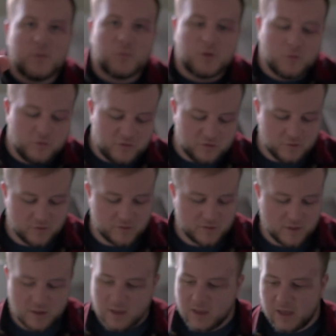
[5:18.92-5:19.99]
Bluetooth,
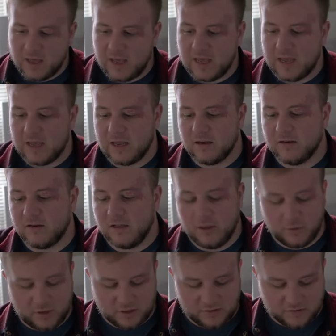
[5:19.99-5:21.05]
and you
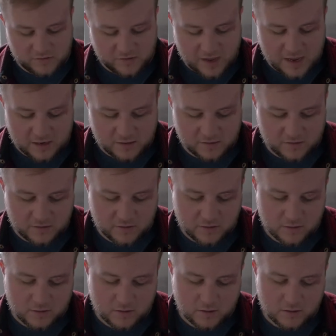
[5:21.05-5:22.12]
can send
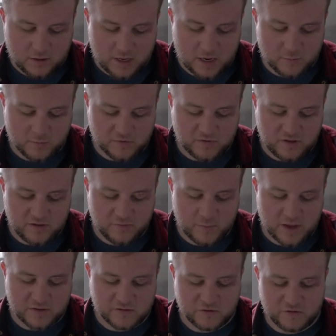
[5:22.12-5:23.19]
and receive
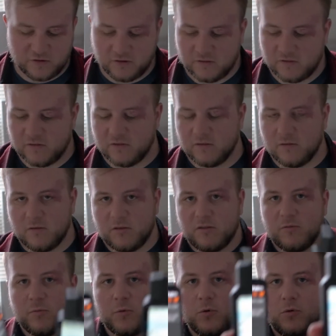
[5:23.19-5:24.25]
messages
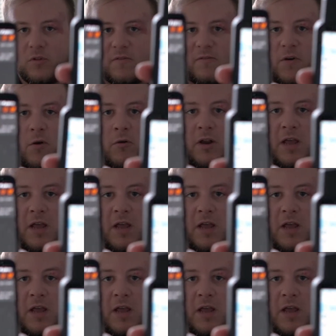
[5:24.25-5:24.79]
through the phone